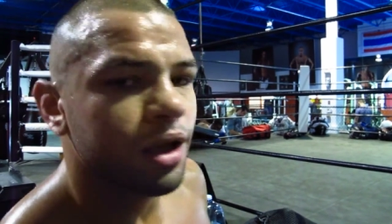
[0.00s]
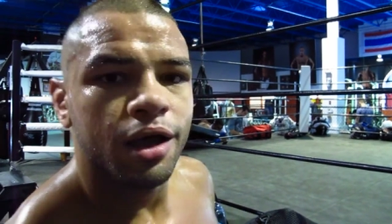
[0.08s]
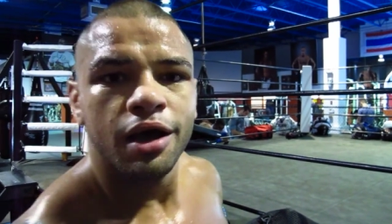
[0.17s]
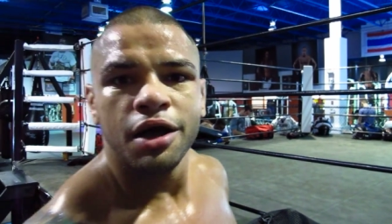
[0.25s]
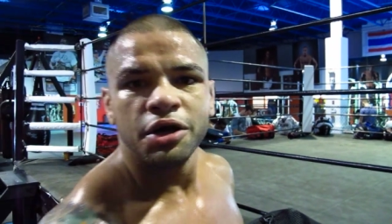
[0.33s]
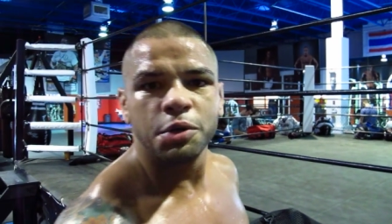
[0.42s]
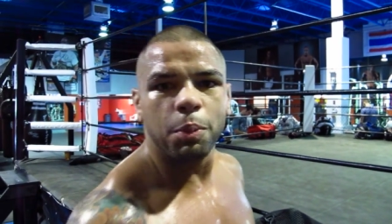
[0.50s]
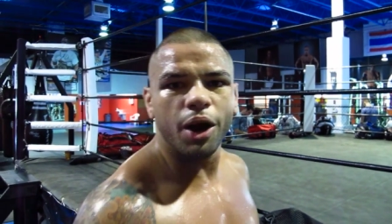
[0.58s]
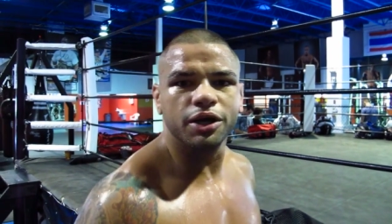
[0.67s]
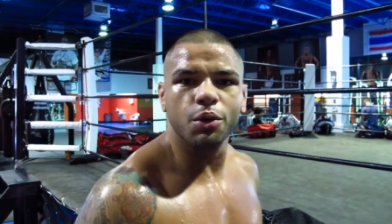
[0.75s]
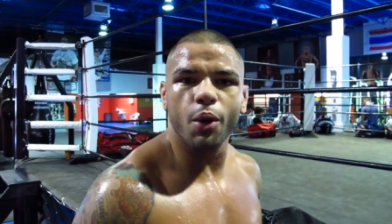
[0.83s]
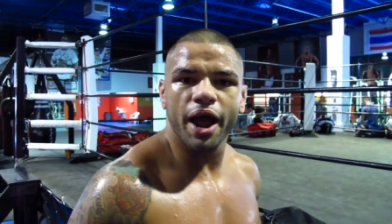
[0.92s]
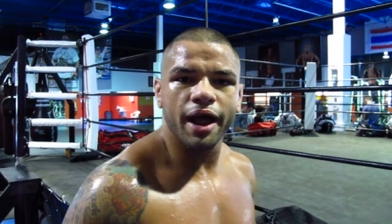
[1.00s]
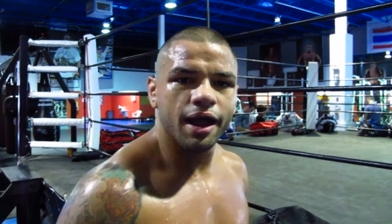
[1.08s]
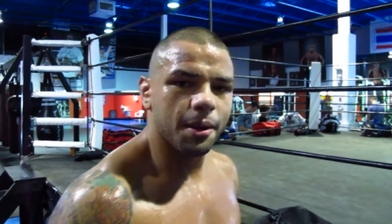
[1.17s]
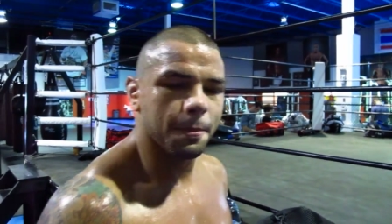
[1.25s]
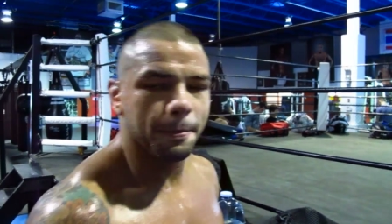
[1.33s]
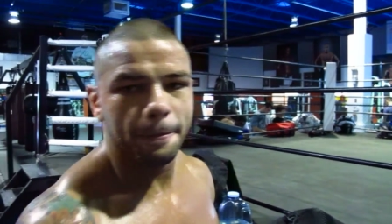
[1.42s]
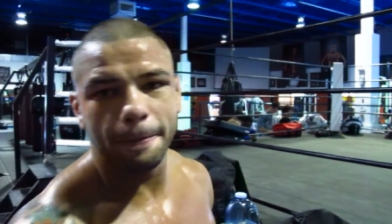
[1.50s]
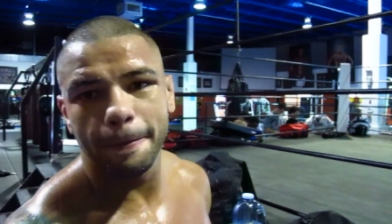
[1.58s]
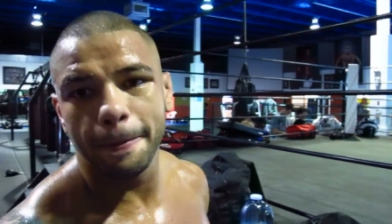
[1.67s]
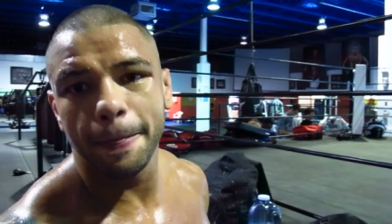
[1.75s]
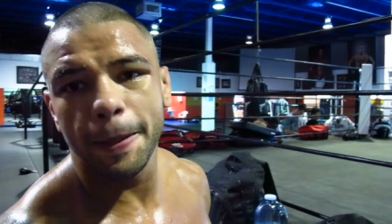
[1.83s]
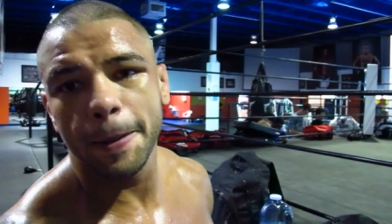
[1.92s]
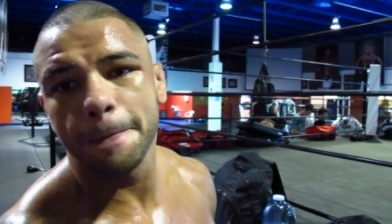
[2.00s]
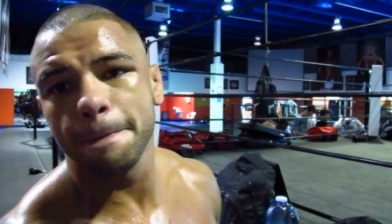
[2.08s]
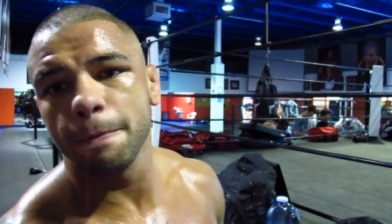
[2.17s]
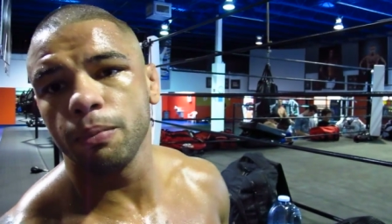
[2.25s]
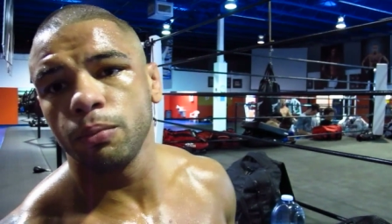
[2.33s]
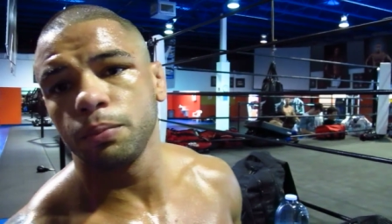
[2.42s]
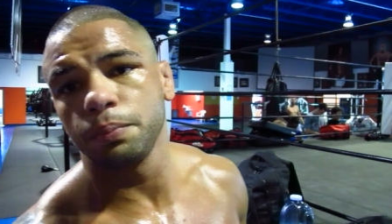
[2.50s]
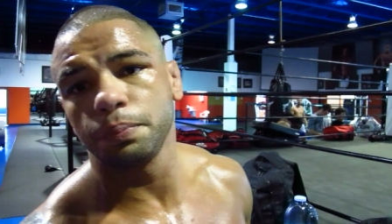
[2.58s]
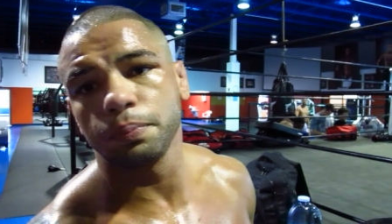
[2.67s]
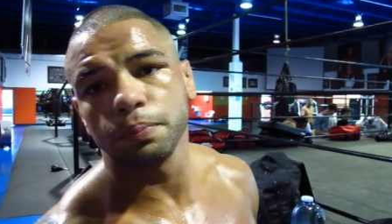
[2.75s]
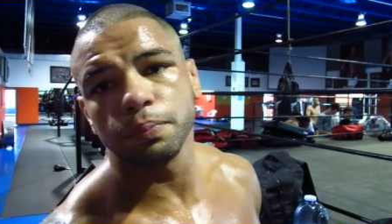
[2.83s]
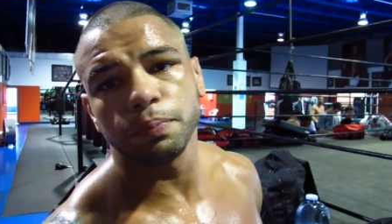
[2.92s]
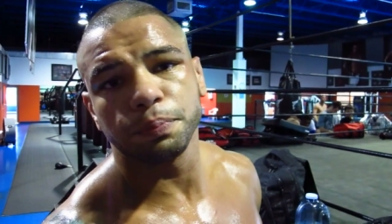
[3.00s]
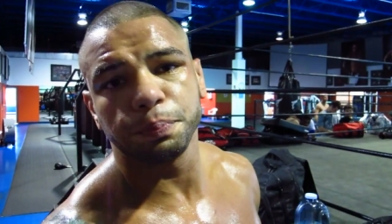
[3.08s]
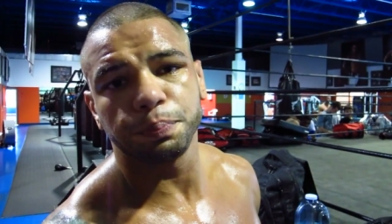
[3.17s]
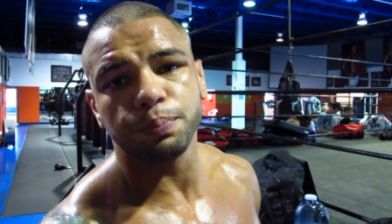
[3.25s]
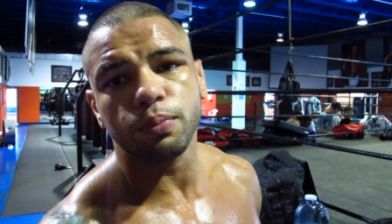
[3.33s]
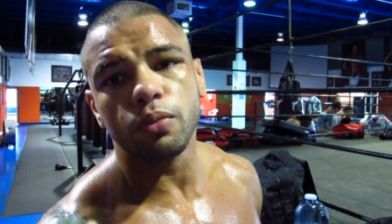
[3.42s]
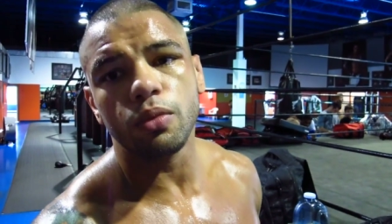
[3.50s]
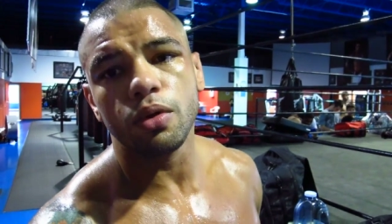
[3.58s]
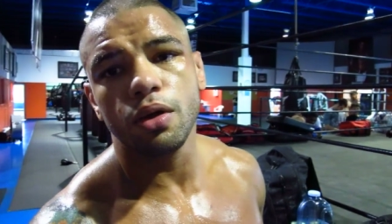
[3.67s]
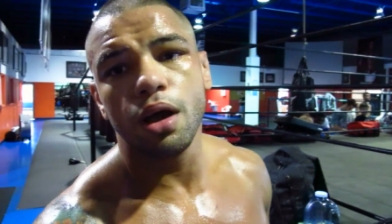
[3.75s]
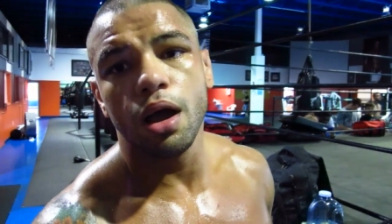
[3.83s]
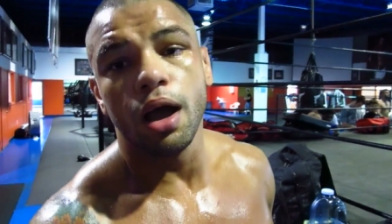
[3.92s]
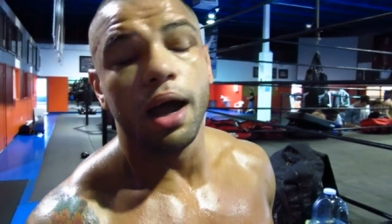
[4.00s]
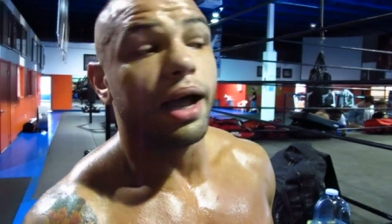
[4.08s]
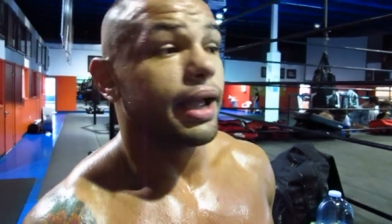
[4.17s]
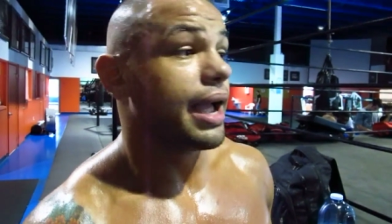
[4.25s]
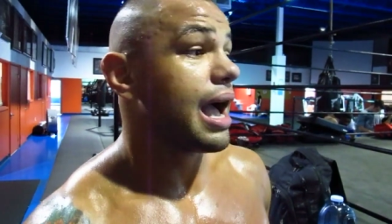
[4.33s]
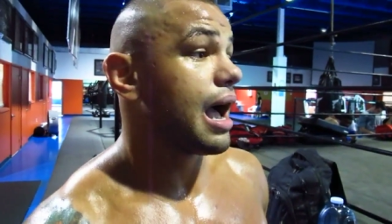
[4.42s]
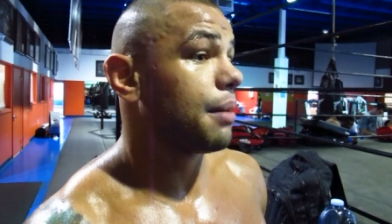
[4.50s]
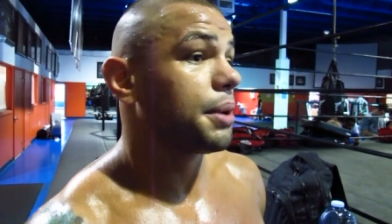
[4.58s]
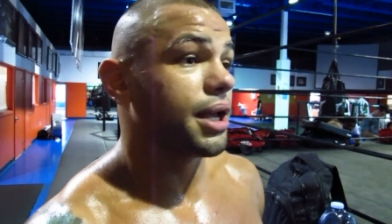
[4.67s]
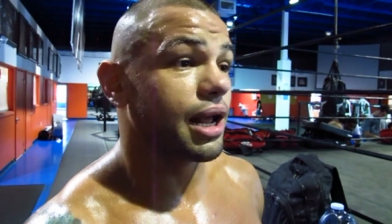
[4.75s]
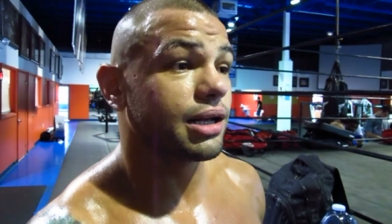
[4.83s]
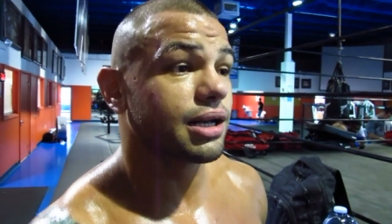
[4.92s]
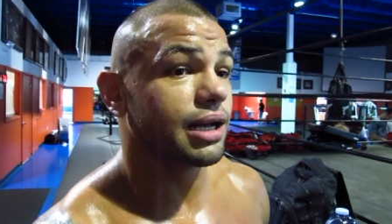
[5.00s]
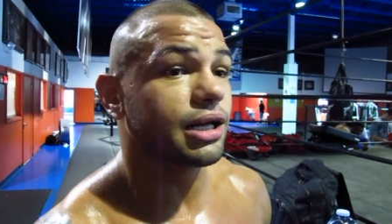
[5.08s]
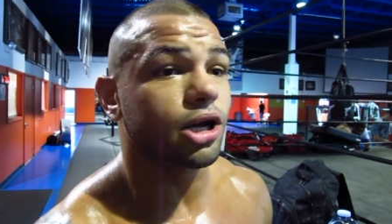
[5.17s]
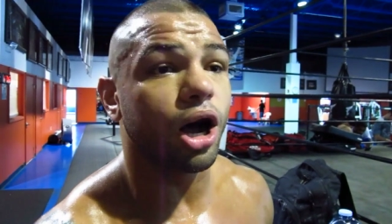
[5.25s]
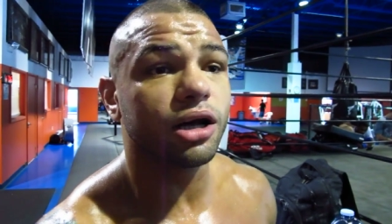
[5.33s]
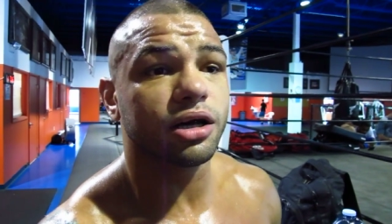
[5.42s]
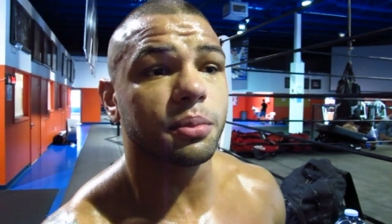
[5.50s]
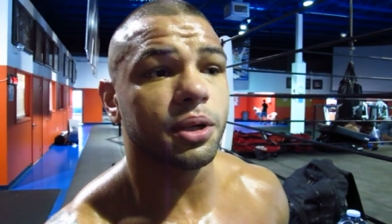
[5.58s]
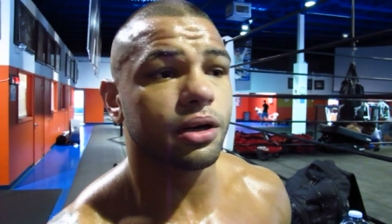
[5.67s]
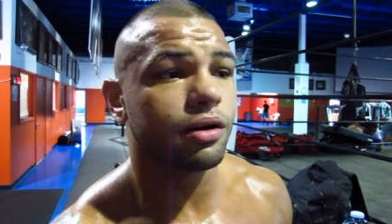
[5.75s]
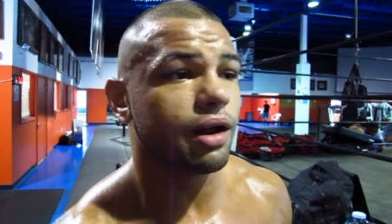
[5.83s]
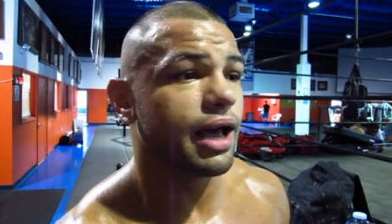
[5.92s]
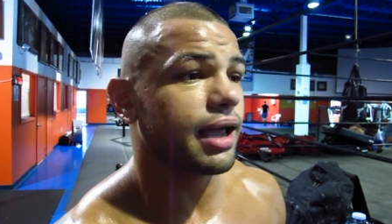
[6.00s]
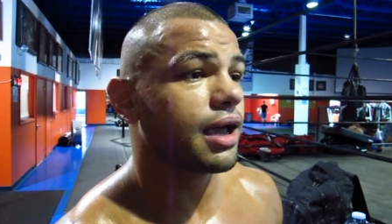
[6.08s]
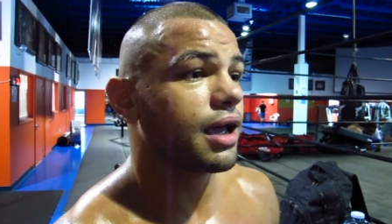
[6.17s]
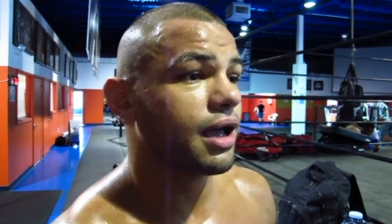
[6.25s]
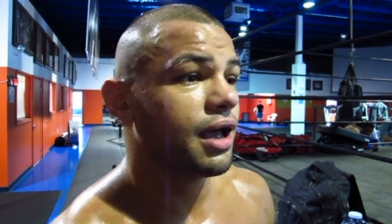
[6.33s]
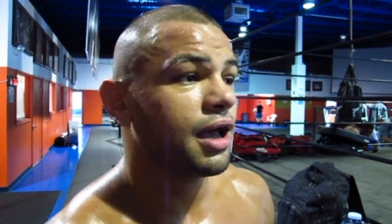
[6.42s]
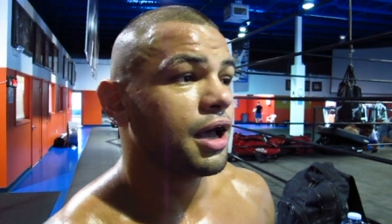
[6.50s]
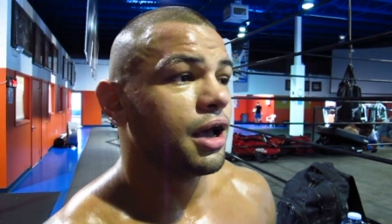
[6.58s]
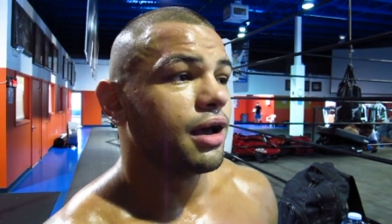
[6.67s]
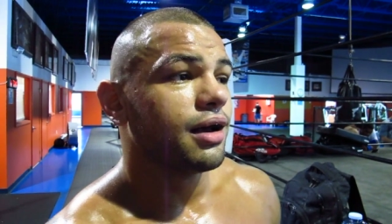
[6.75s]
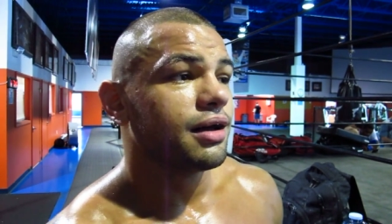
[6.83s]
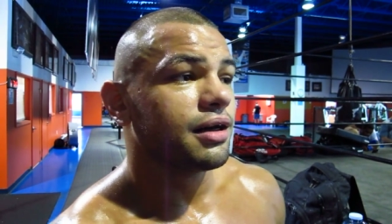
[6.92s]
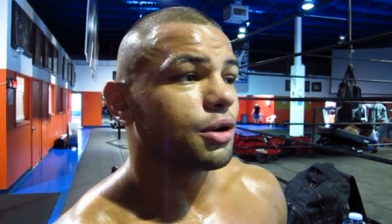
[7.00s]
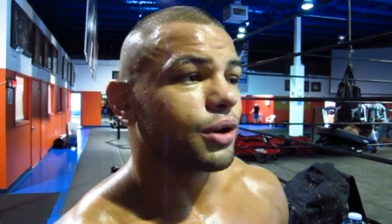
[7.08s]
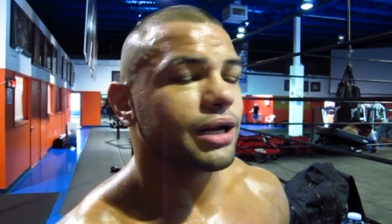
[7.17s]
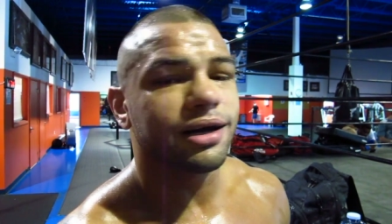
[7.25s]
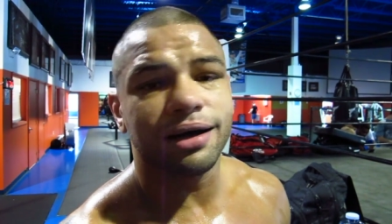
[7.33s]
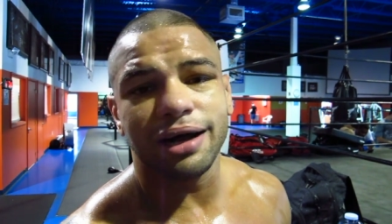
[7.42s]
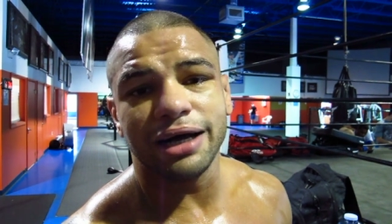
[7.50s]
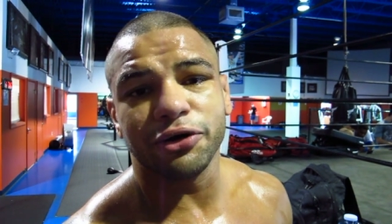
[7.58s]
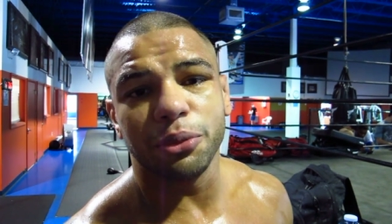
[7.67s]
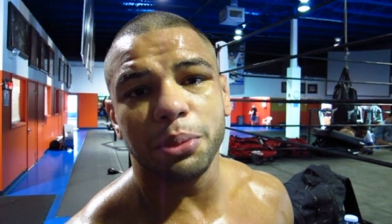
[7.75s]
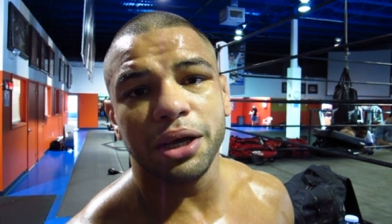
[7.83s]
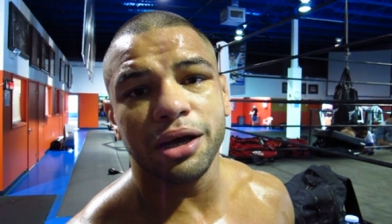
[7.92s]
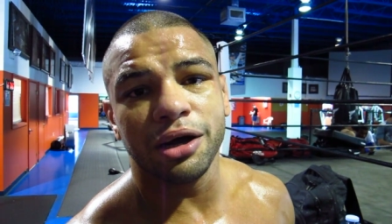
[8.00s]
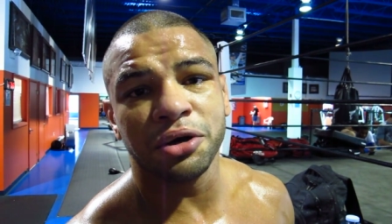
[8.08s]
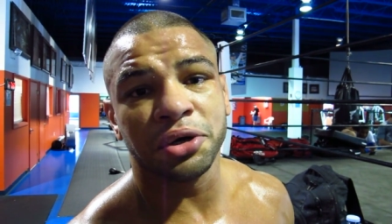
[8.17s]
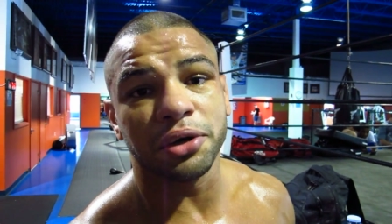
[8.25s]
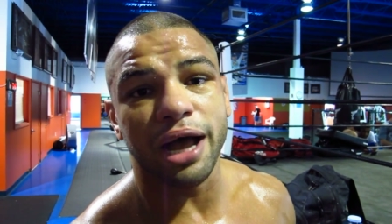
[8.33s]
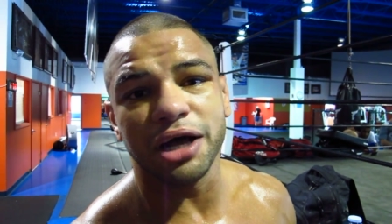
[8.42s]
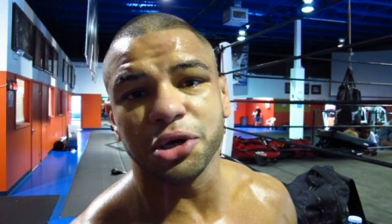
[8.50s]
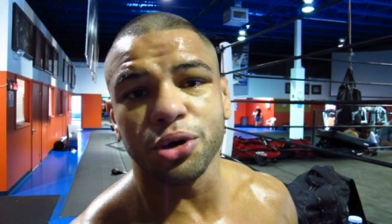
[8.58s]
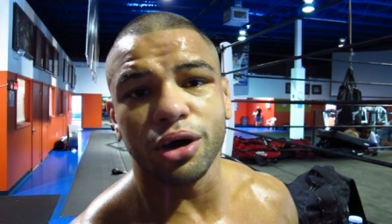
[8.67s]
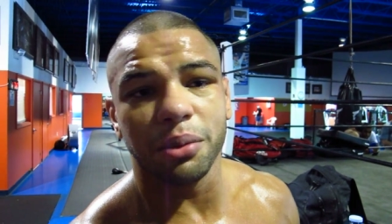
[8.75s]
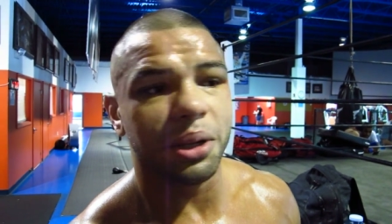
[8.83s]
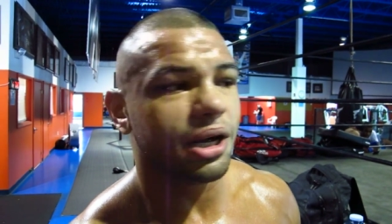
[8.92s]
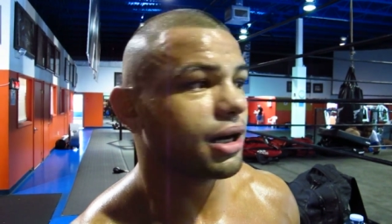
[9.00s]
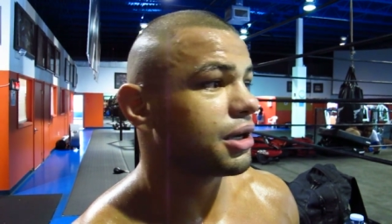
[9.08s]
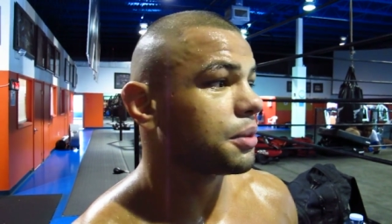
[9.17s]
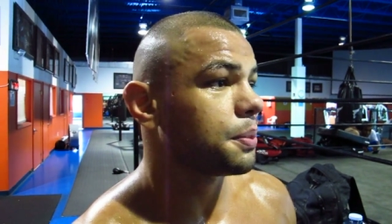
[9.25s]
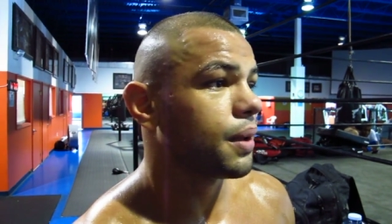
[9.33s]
Spartan way. How's uh how's, how is it with all we got some new wrestlers and Yeah, I so. mean it's it's awesome, you know, like the wrestler class for me and us to get stronger because